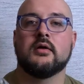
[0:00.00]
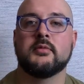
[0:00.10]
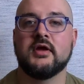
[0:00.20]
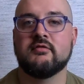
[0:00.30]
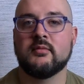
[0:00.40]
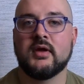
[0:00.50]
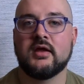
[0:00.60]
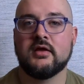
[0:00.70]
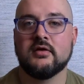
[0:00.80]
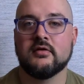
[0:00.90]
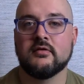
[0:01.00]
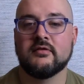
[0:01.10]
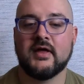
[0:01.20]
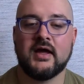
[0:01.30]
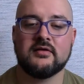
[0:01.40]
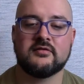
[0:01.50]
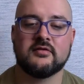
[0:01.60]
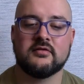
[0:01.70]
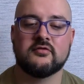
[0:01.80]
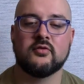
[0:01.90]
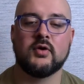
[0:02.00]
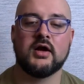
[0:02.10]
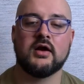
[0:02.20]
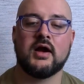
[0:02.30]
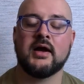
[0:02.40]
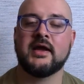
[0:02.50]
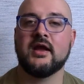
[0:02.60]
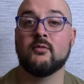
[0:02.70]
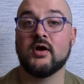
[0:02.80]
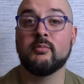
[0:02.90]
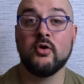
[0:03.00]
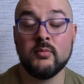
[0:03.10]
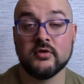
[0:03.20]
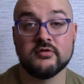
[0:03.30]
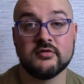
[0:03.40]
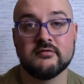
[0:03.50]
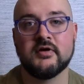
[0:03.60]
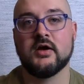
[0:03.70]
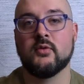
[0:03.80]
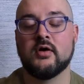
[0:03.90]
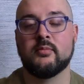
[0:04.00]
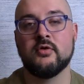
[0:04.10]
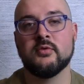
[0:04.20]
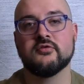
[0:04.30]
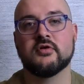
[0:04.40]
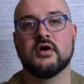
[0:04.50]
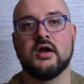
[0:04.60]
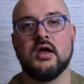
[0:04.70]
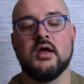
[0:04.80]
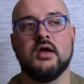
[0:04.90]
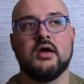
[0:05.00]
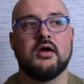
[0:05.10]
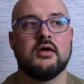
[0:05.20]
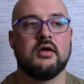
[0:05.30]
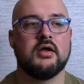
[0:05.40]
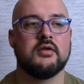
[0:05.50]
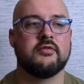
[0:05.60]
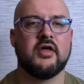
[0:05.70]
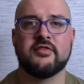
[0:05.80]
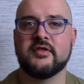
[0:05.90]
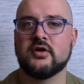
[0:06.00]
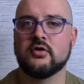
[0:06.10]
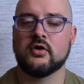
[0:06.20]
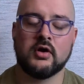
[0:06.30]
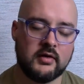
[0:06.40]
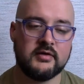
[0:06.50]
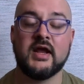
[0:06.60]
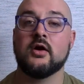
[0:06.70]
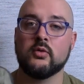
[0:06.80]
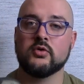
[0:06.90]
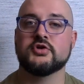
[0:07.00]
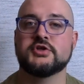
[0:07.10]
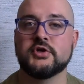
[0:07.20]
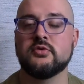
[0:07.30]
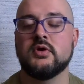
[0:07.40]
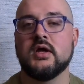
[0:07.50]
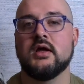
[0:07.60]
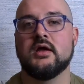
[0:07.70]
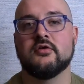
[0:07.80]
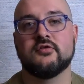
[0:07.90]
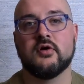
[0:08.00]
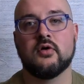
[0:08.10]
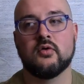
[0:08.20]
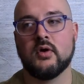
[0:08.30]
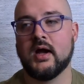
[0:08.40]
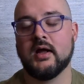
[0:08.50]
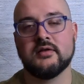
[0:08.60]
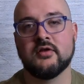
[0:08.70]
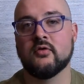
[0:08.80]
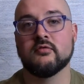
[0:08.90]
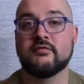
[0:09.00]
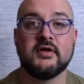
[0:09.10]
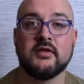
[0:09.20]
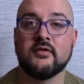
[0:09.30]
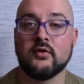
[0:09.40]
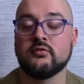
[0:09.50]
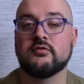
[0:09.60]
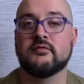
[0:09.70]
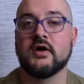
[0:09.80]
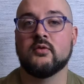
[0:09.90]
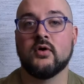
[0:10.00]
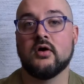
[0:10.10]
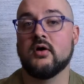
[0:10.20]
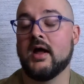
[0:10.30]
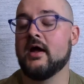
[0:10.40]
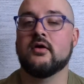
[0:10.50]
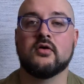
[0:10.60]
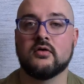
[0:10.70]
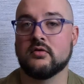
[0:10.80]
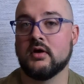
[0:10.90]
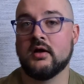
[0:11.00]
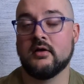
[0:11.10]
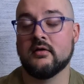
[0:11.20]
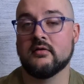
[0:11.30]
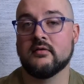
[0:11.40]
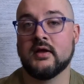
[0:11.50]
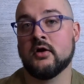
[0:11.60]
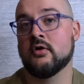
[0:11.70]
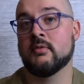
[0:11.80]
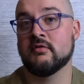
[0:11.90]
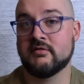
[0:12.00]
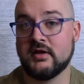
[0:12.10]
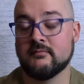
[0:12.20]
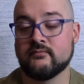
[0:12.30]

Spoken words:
giving me that to where I can't wear Pumas very well. Pumas are a thinner or a narrower shoe, and so I don't fit in those very well at all, and they hurt my feet.